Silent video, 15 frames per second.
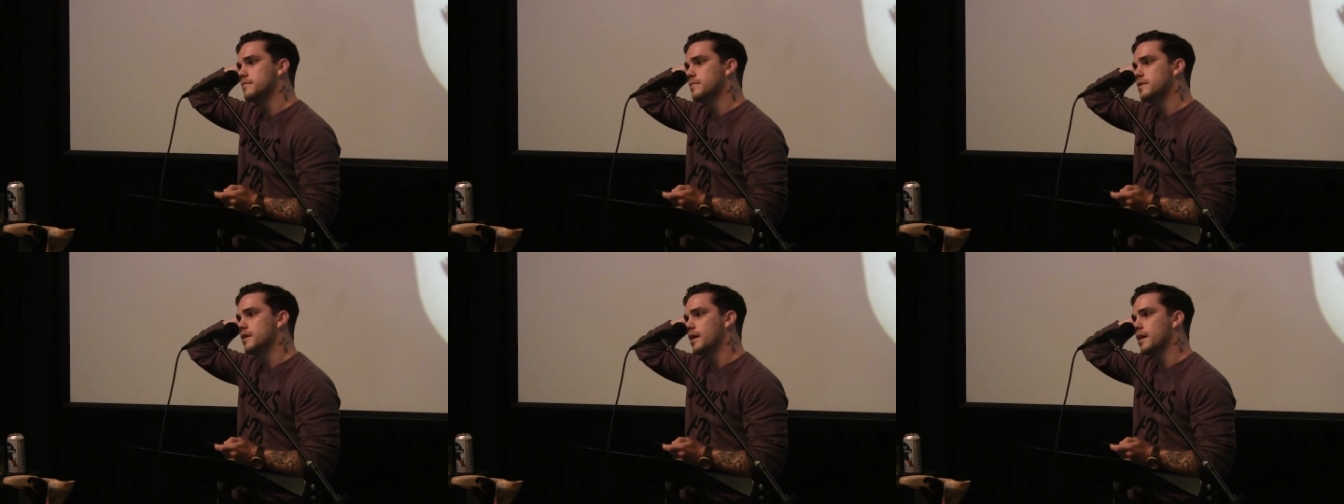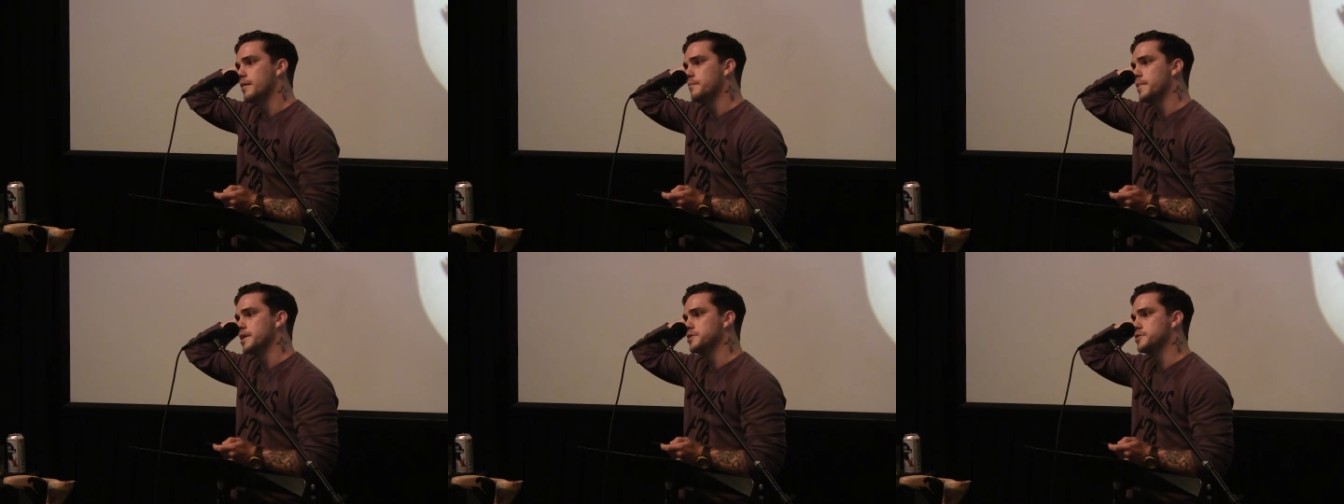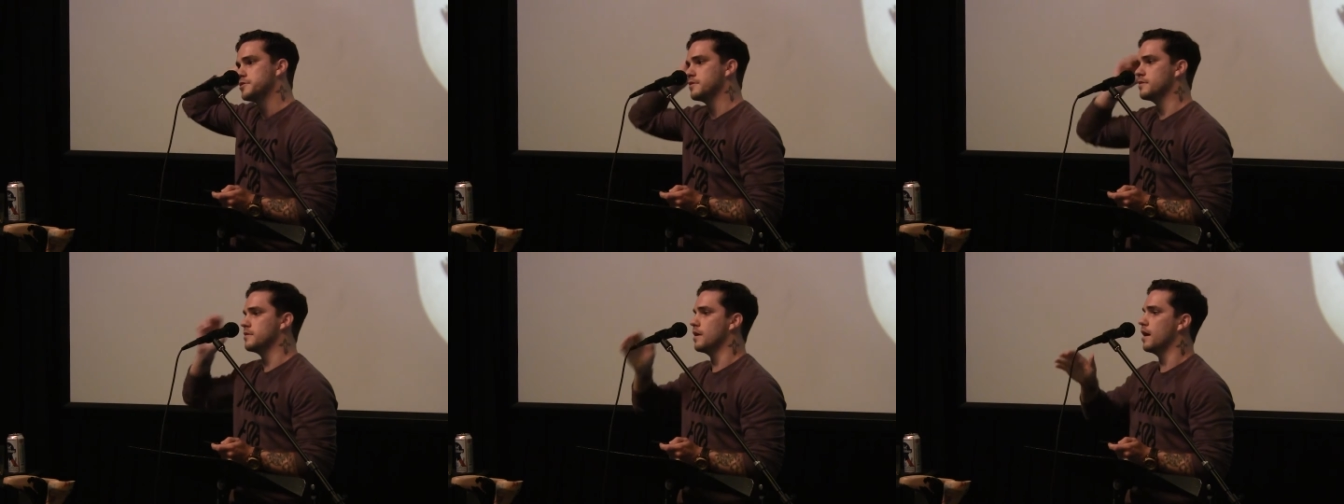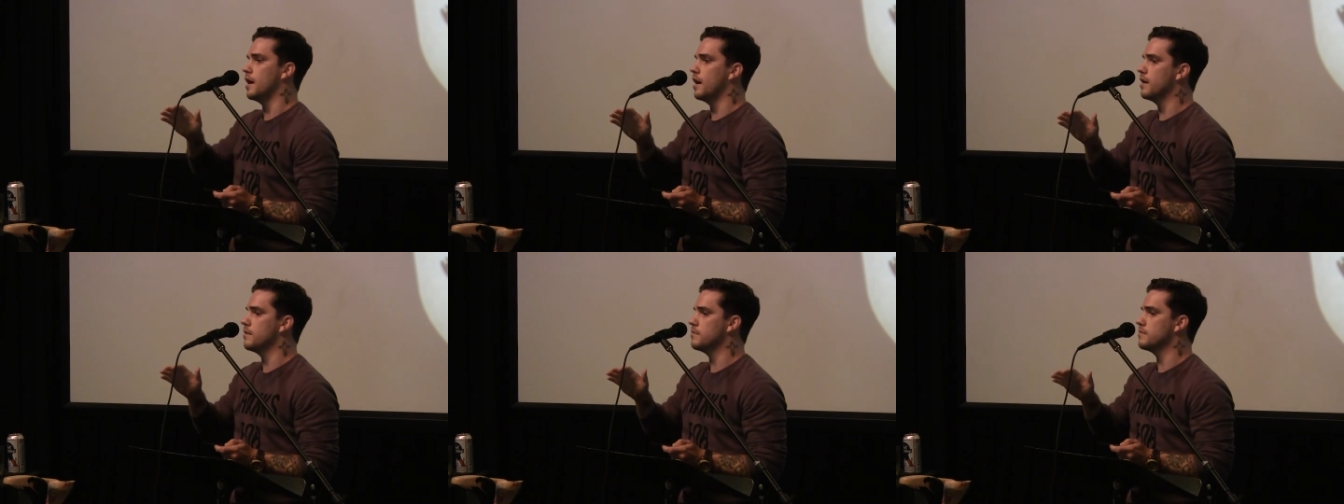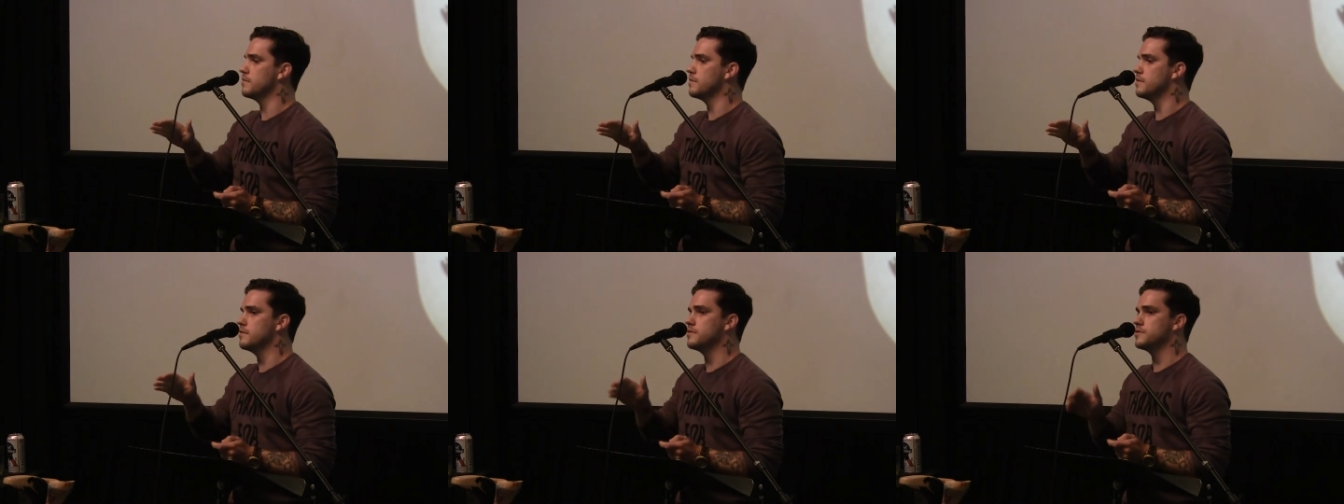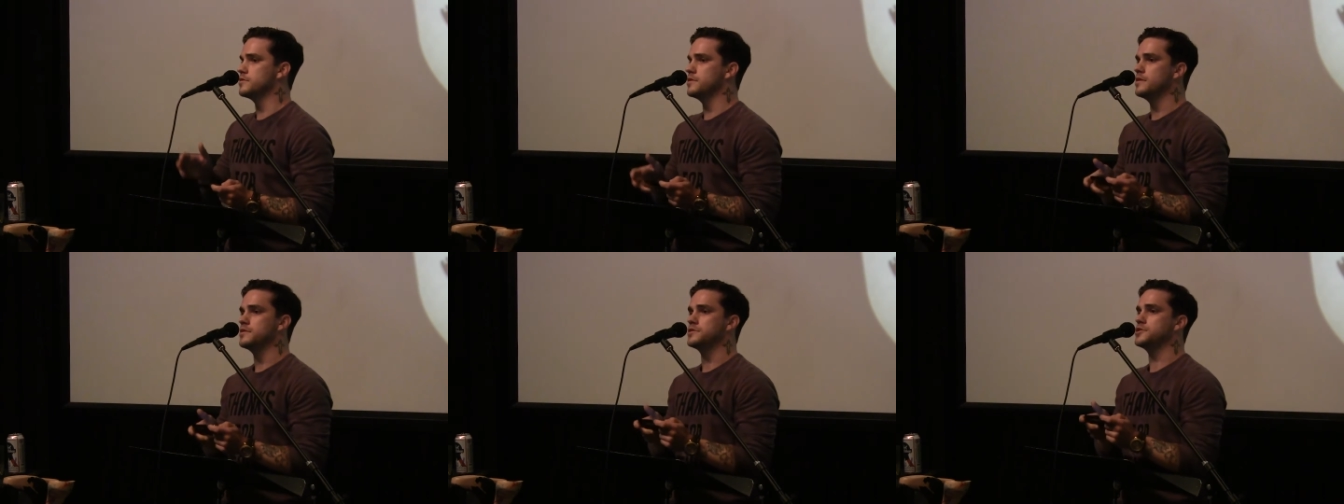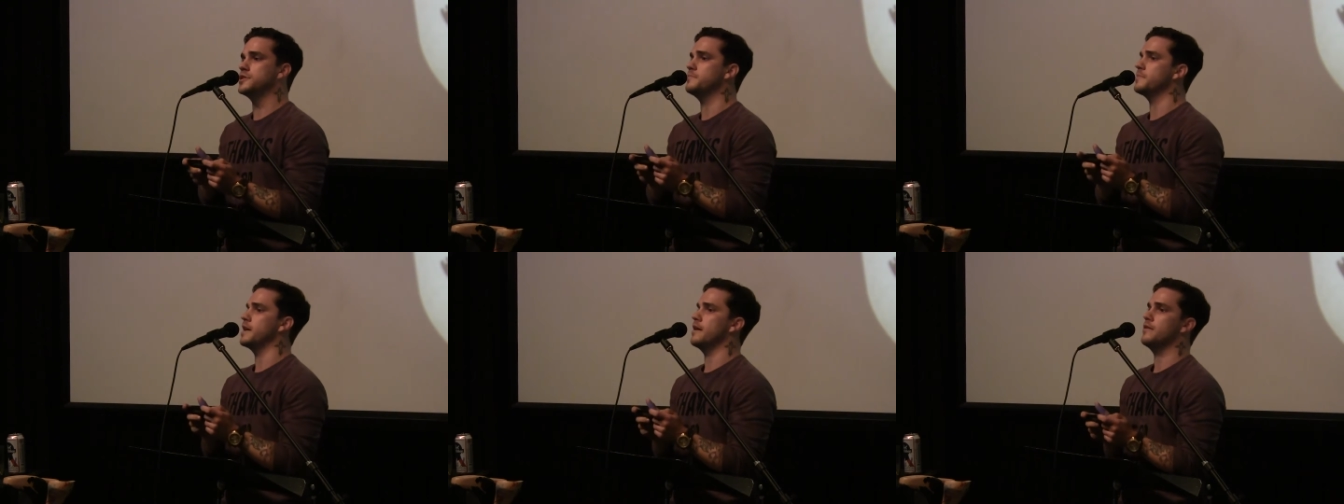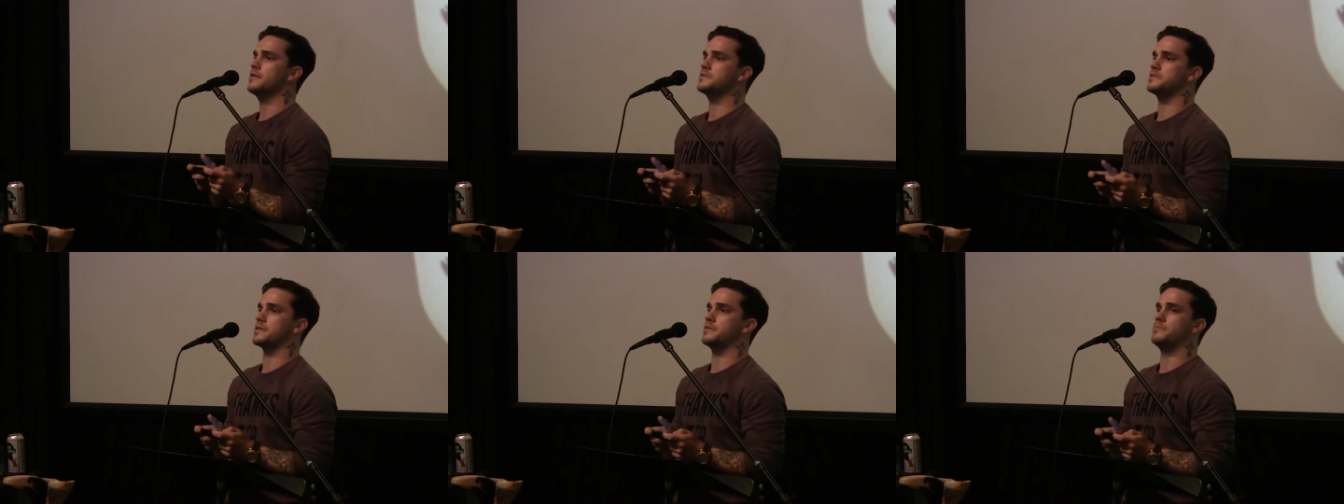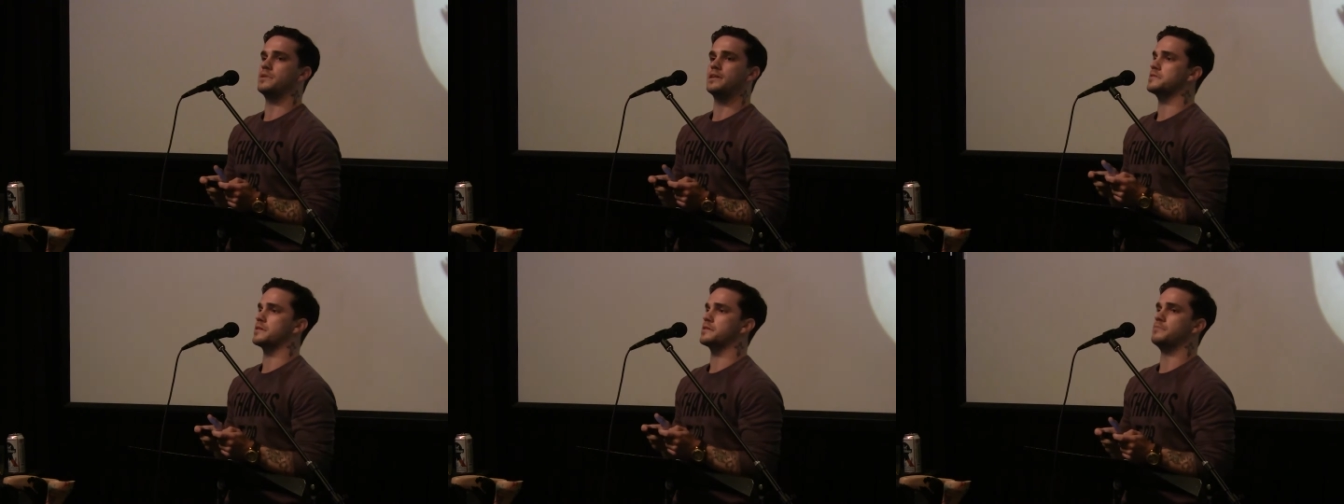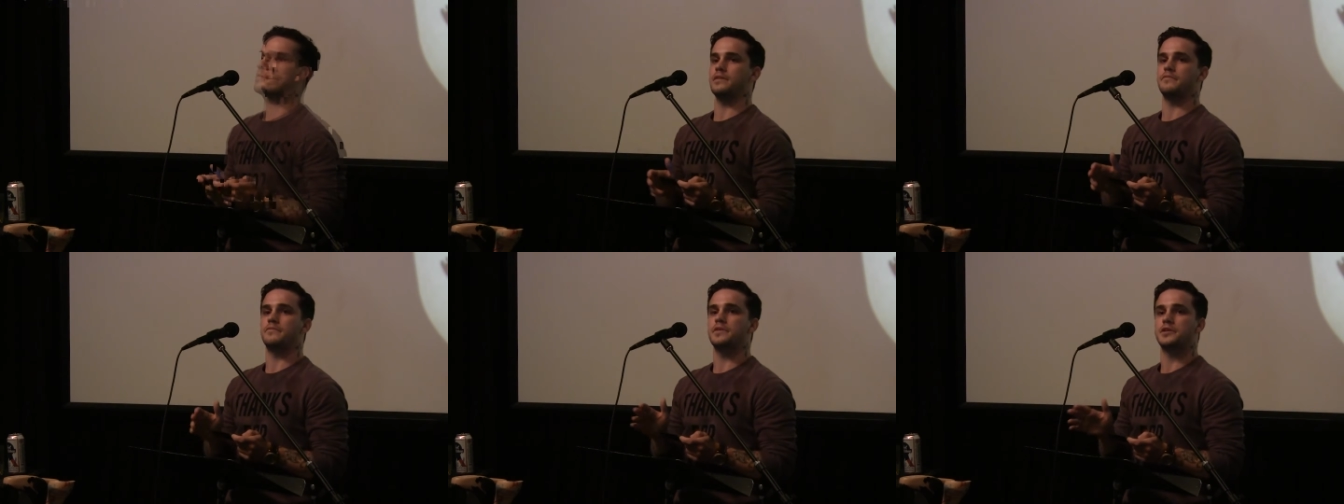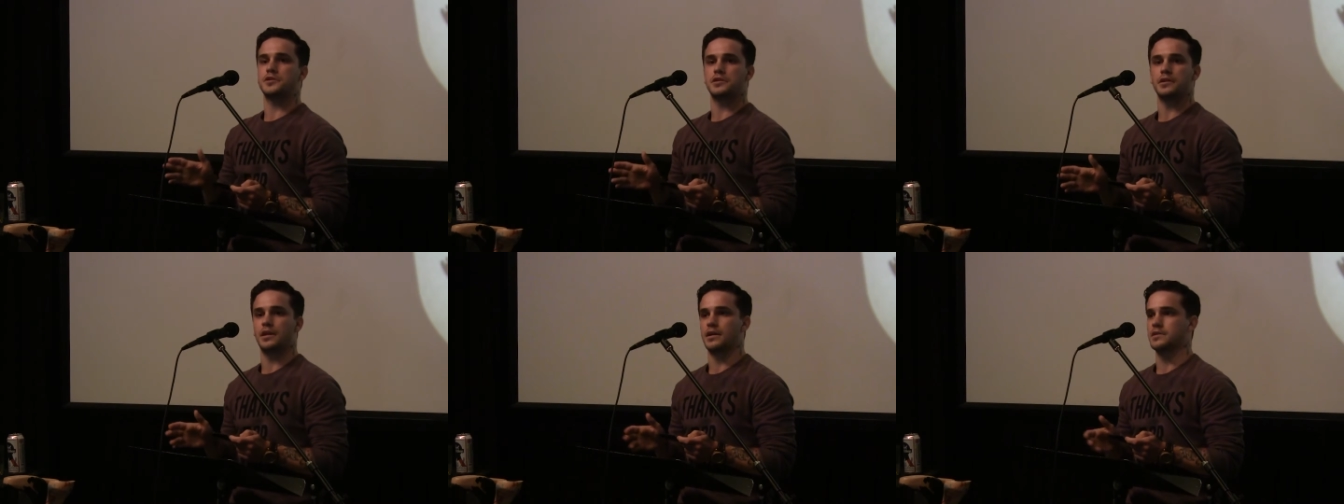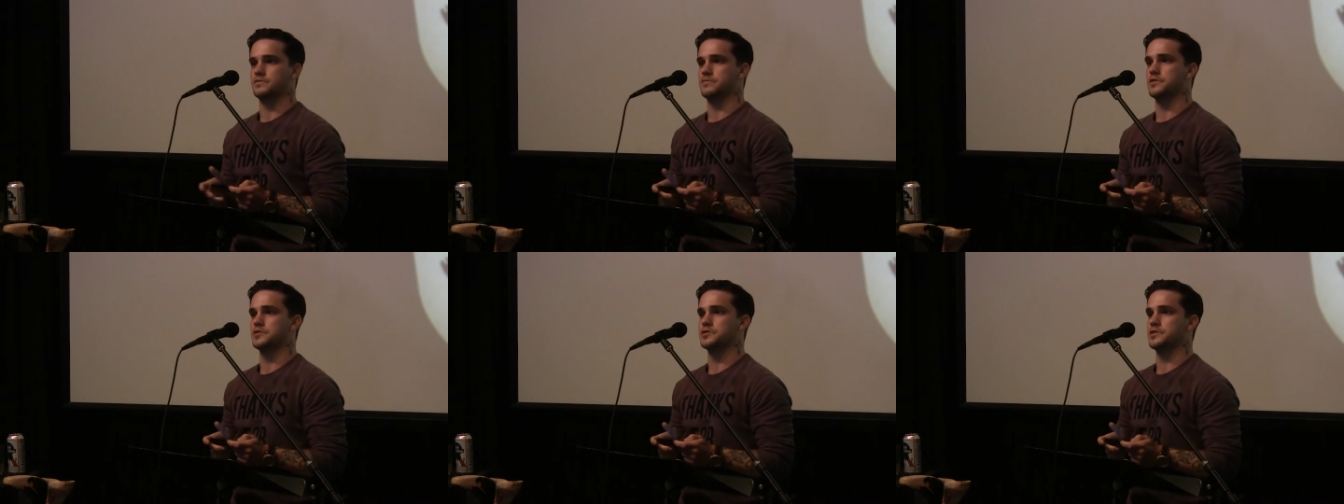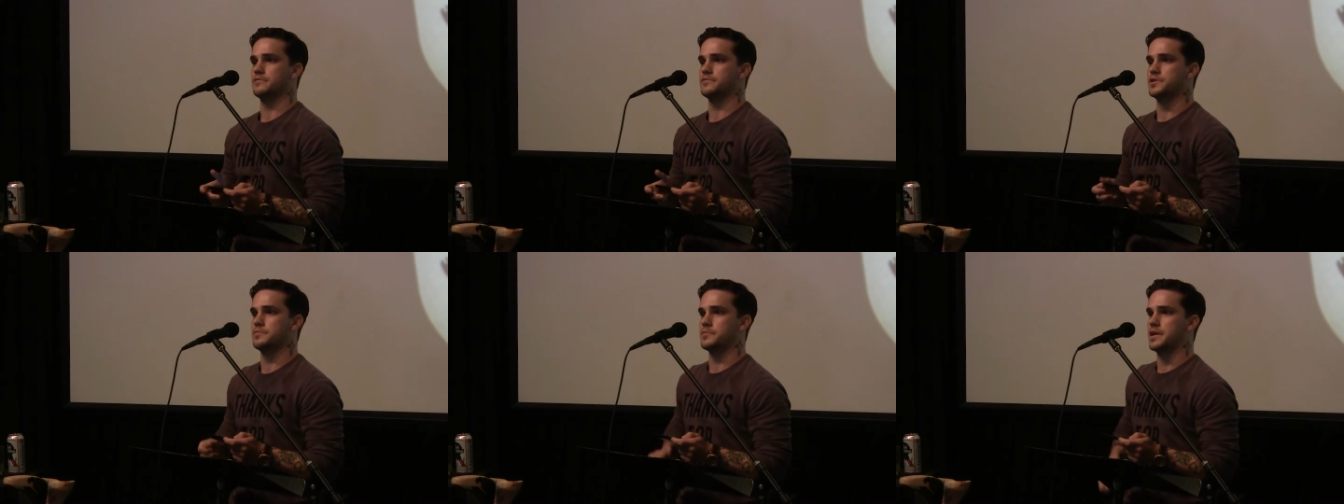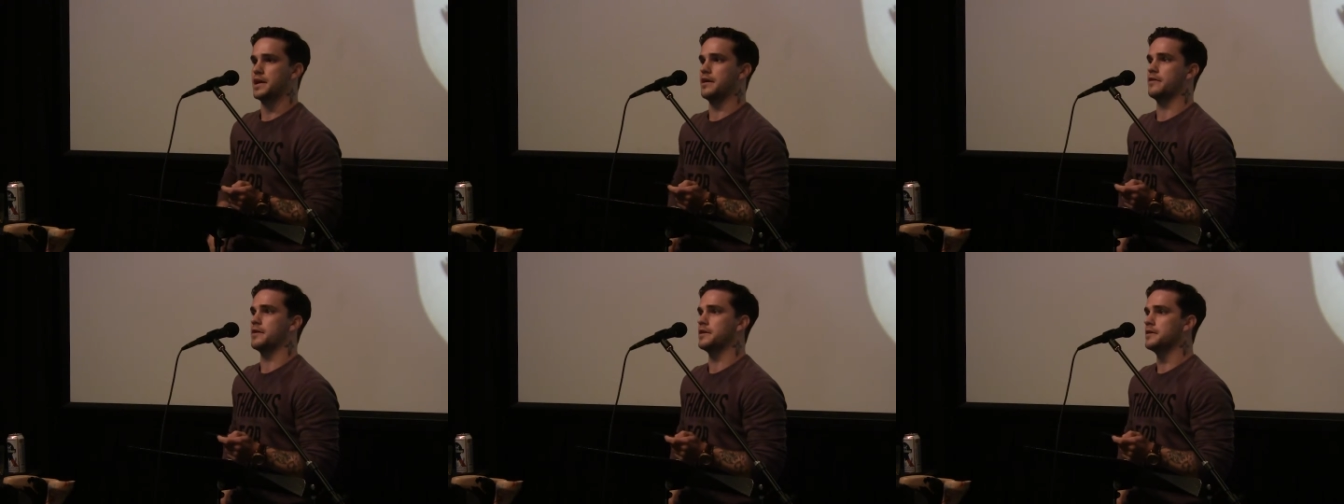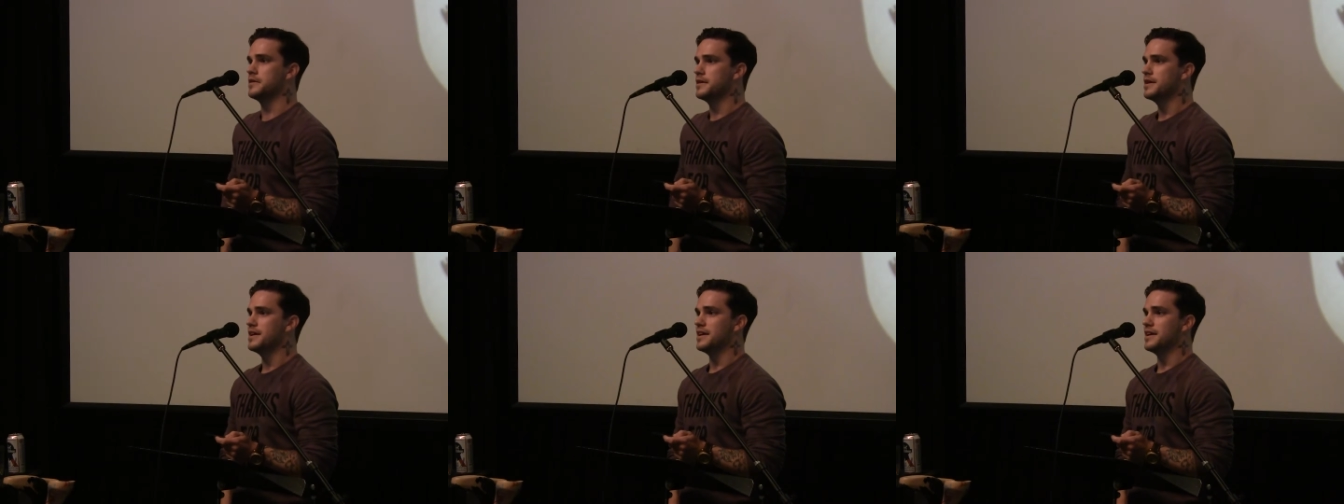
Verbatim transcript: to uh, make sure this Jim Carrey is a completely fictionalized version of Jim Carrey.